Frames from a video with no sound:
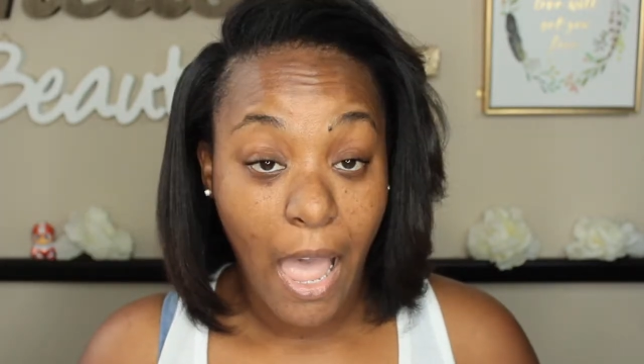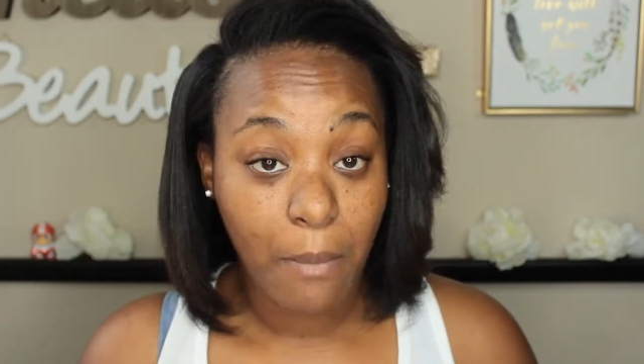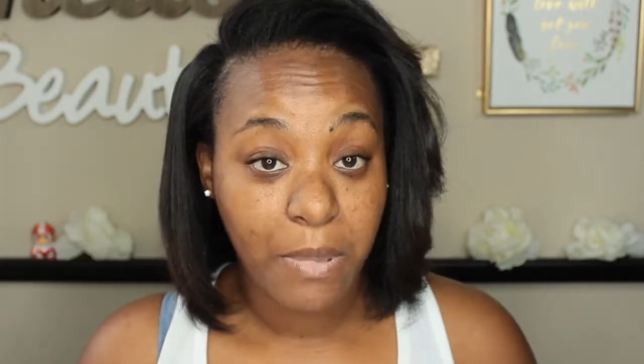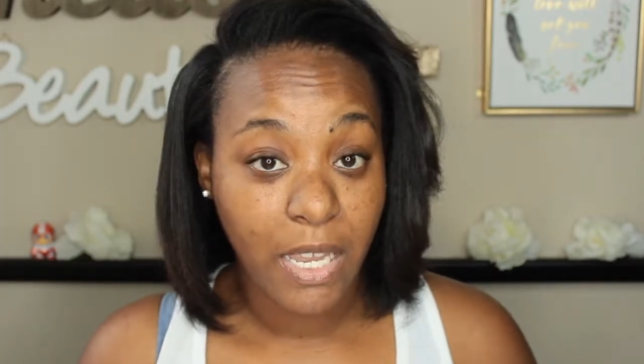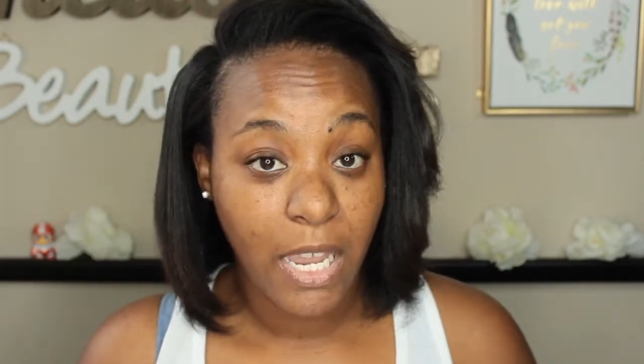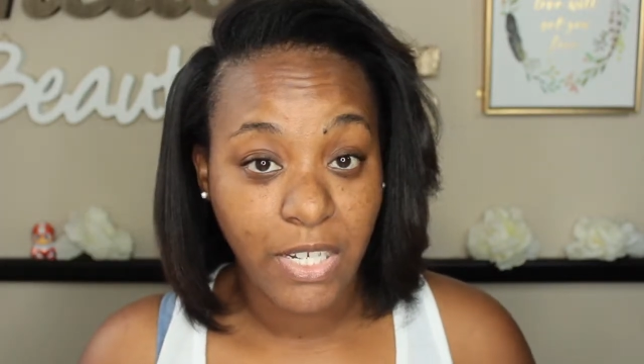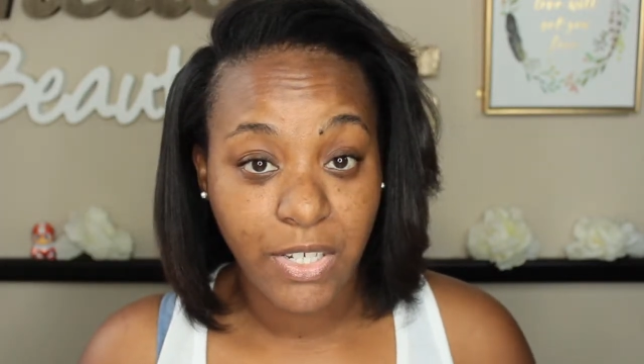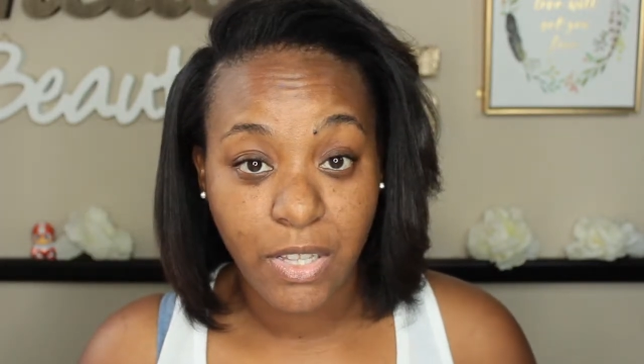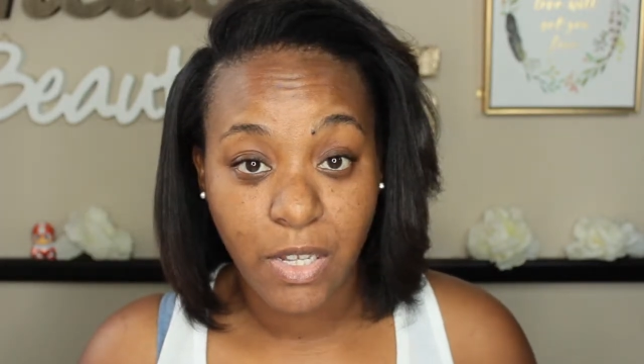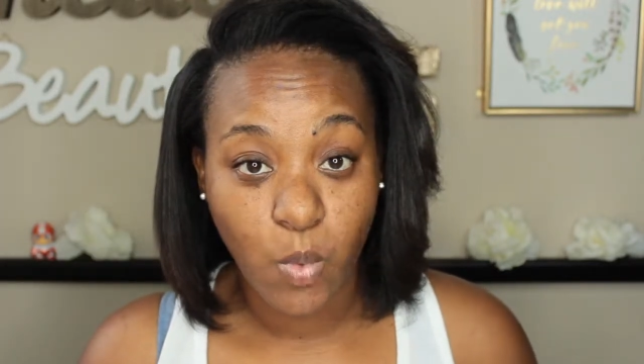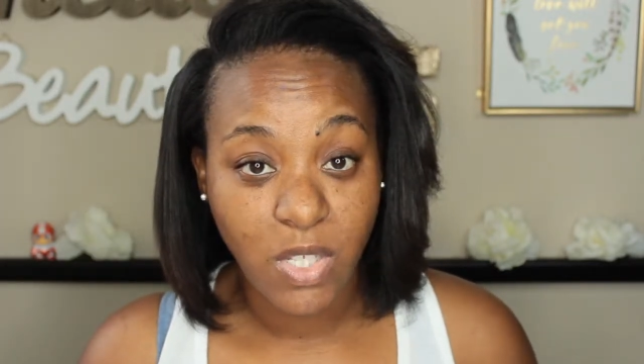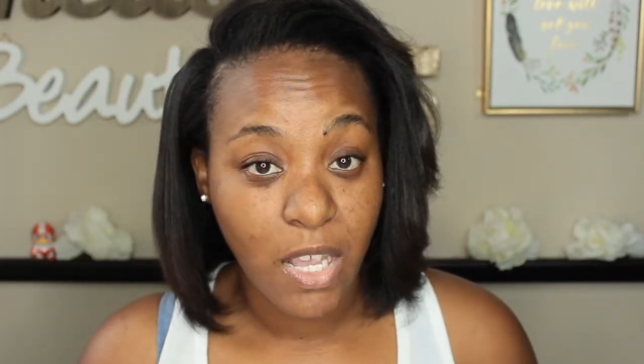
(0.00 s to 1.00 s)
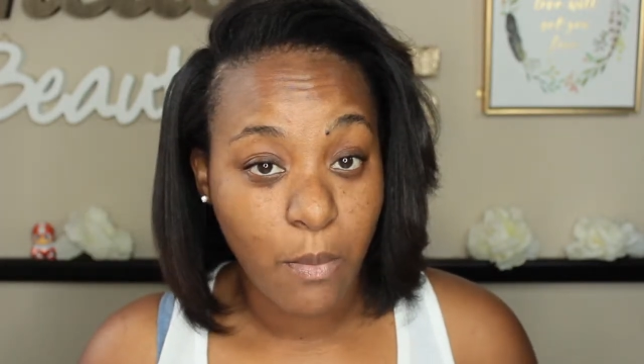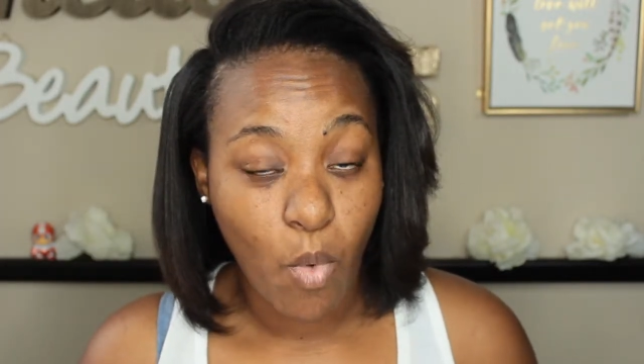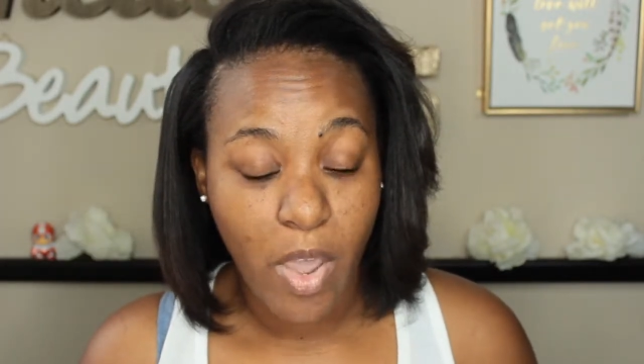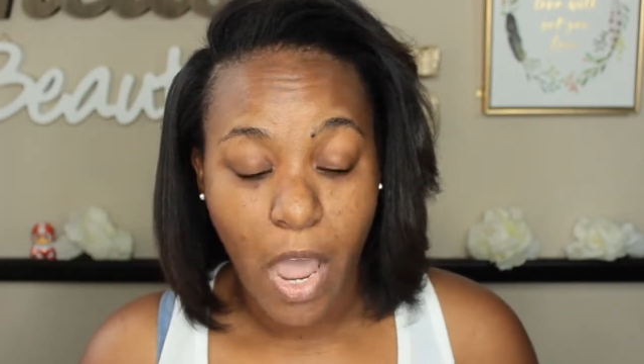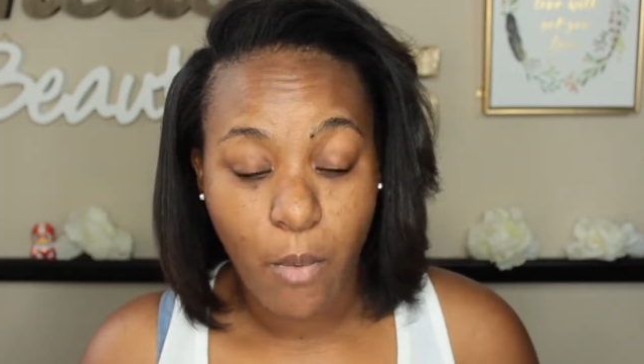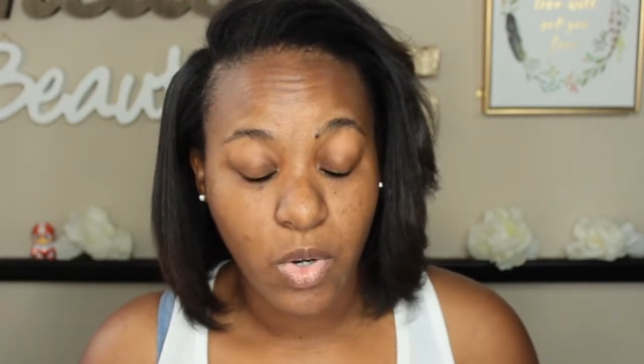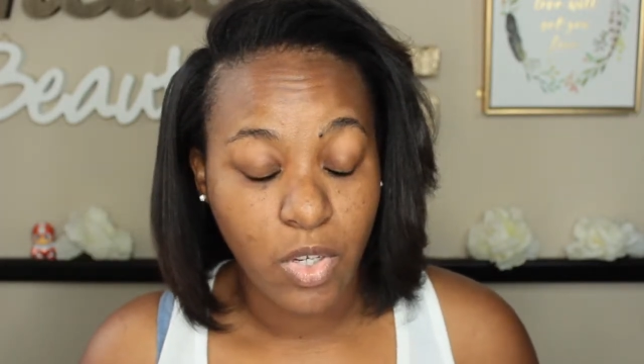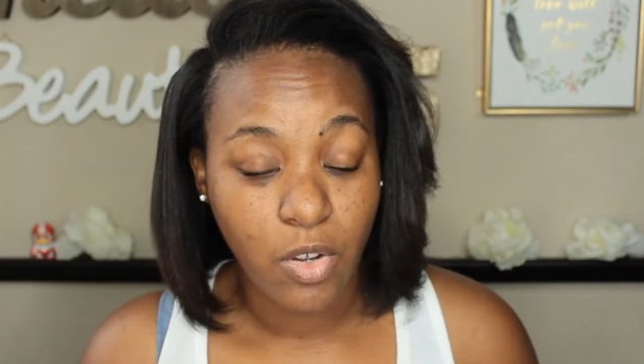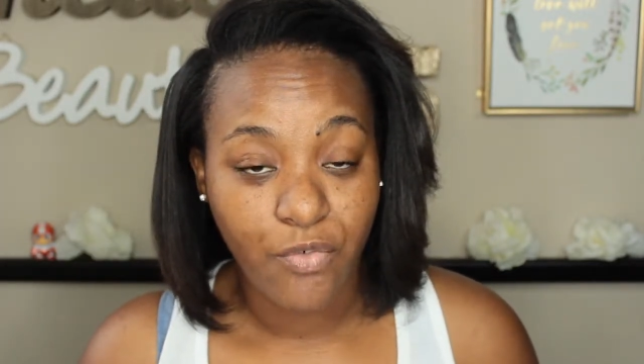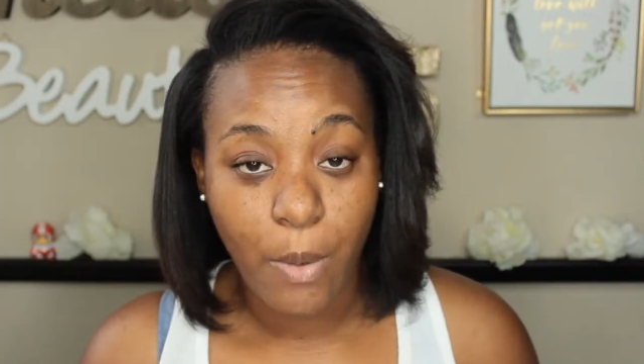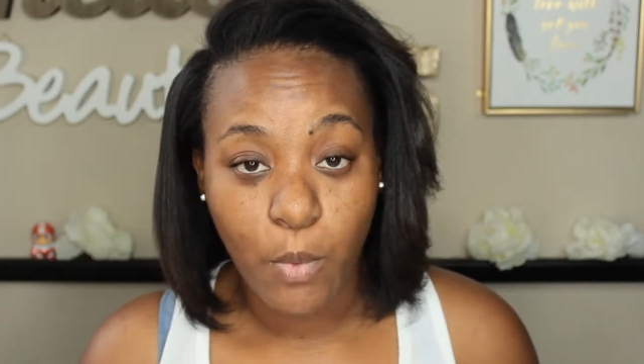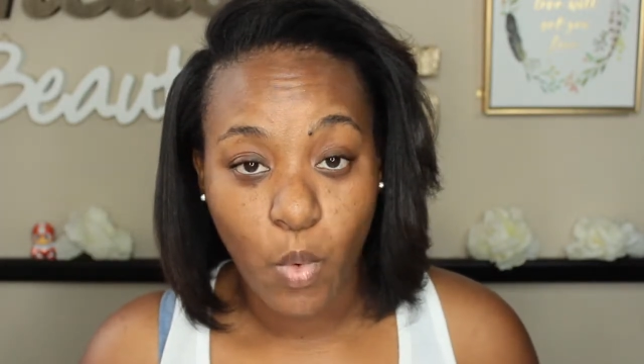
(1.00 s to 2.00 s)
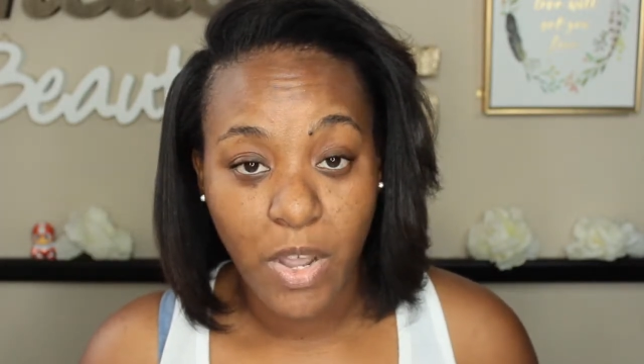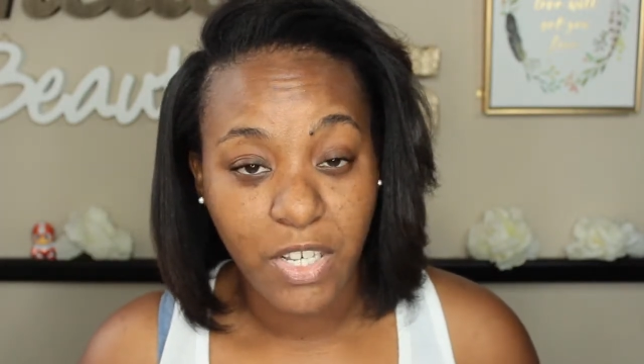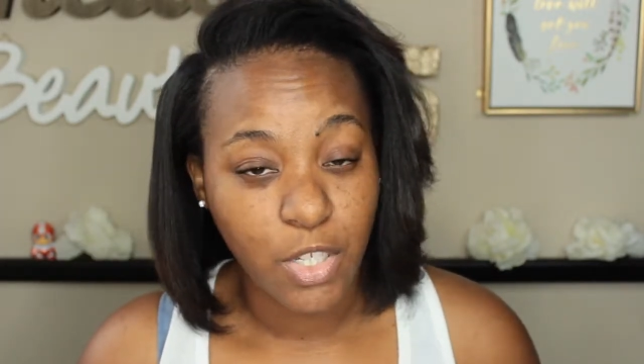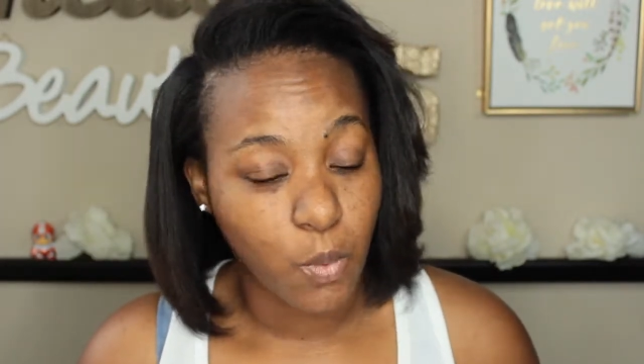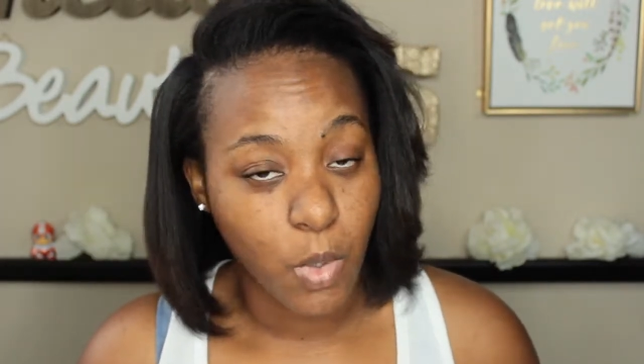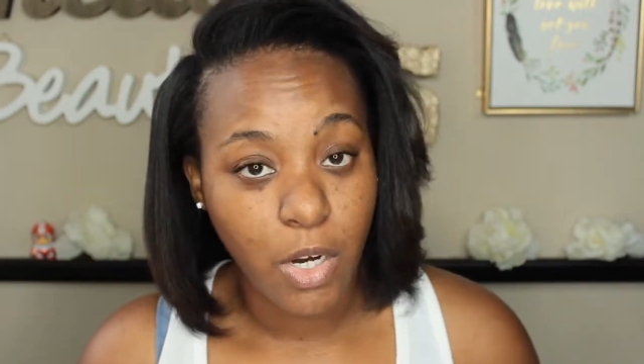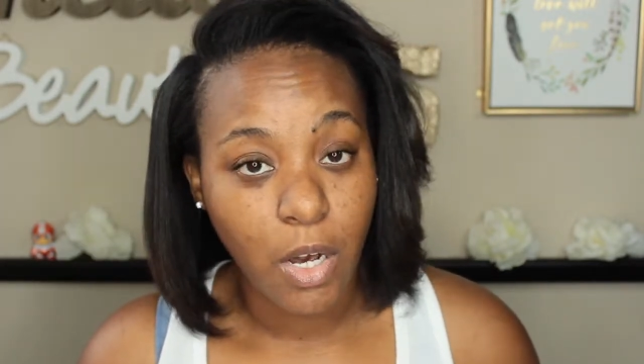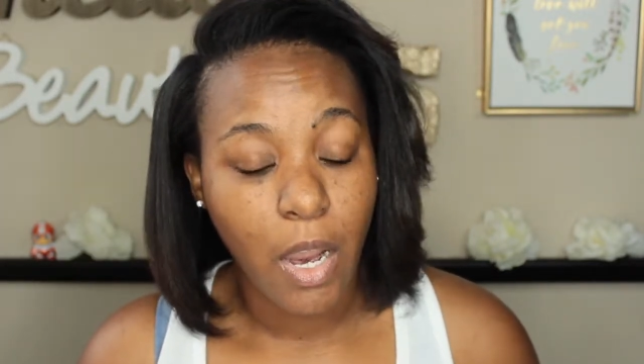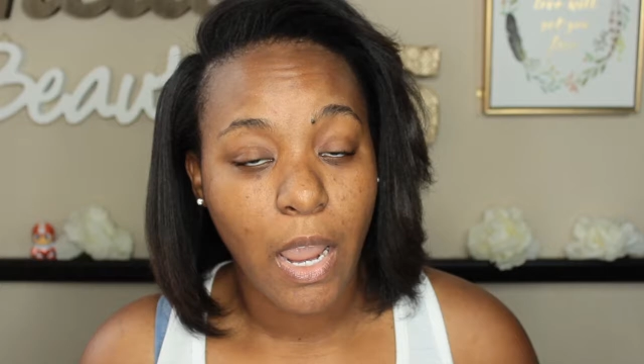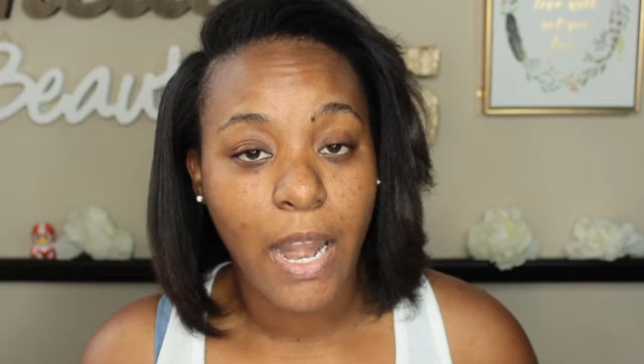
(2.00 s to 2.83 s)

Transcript: application the same way I would do if I'm going to work.